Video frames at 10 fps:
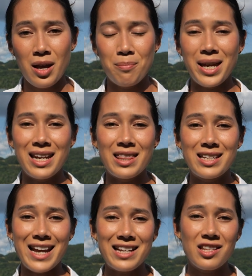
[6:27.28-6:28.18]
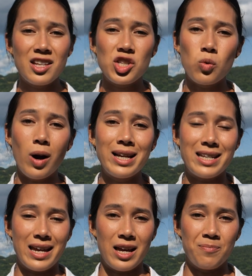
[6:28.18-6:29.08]
meaning the data that's acquired
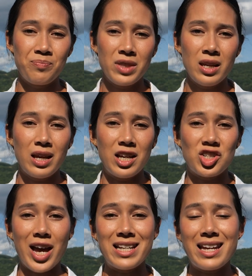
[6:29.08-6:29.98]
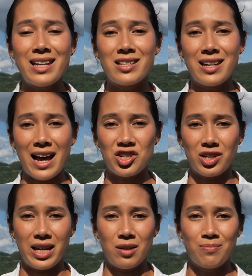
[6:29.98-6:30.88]
here is shared
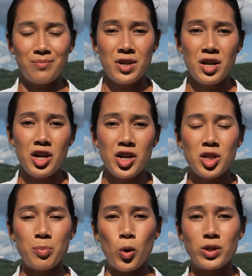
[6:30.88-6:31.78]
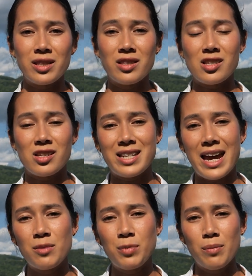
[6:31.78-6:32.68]
internationally, supporting the
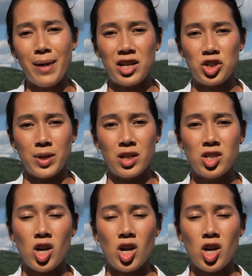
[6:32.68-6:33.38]
sustainable management